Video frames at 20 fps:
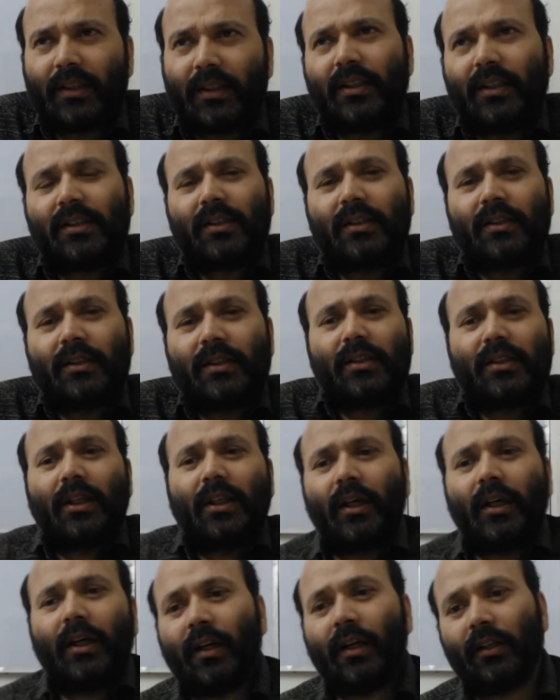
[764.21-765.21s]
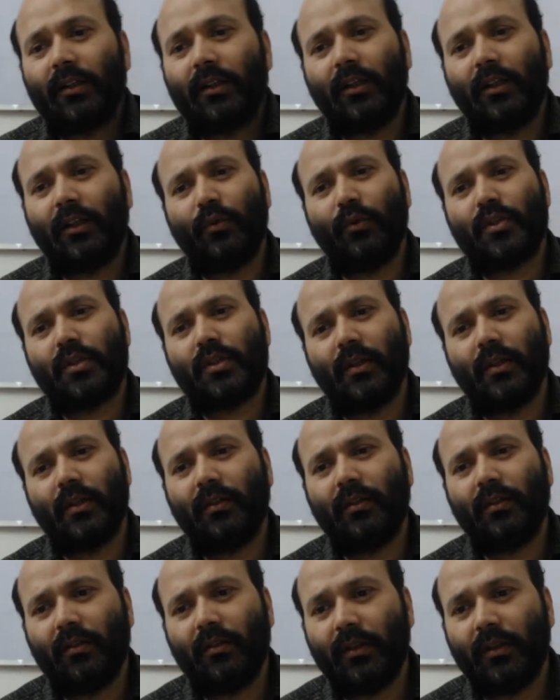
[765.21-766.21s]
This is the another question
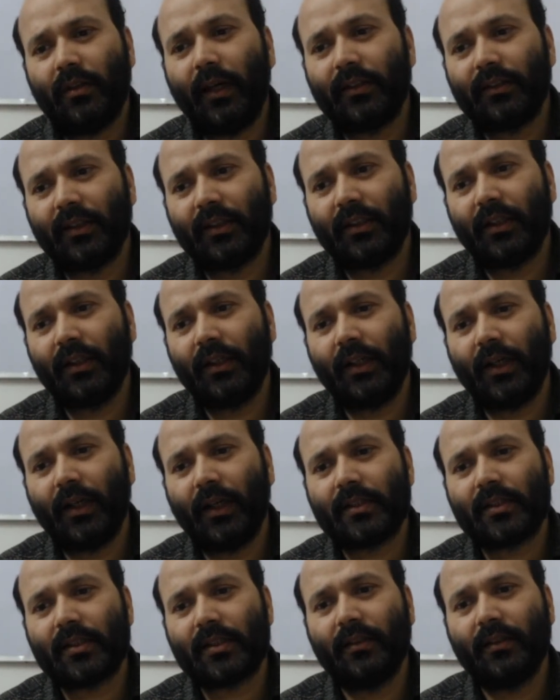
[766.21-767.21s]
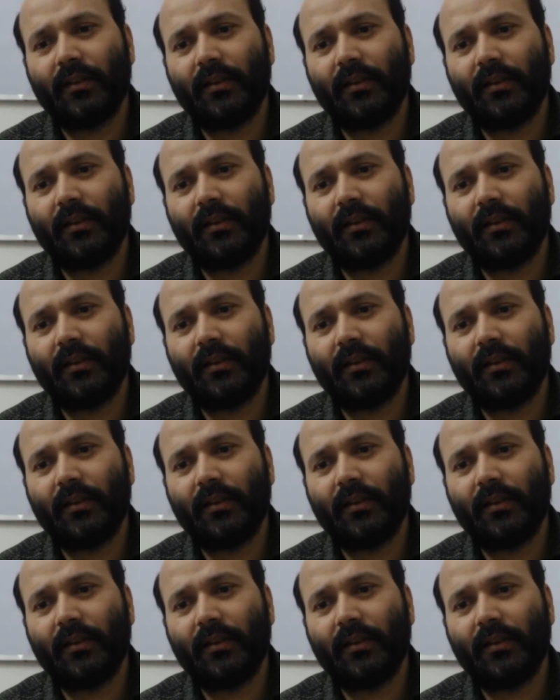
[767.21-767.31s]
that generally asked.